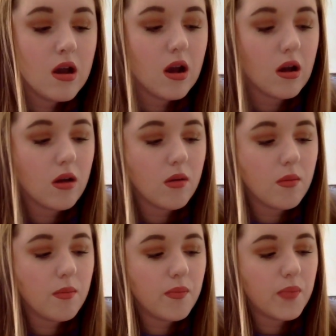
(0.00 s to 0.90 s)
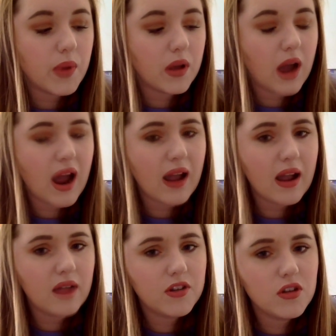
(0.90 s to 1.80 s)
but I
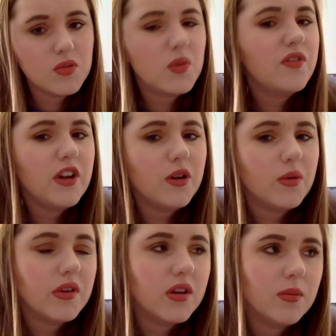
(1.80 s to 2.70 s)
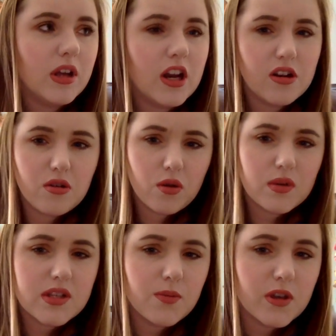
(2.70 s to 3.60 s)
have to use my finger with them, and I don't know
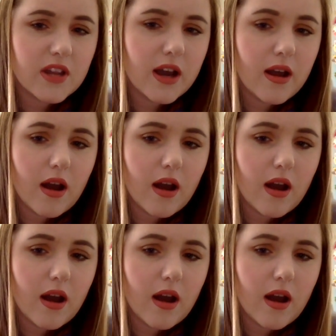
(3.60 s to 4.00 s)
what's up with that.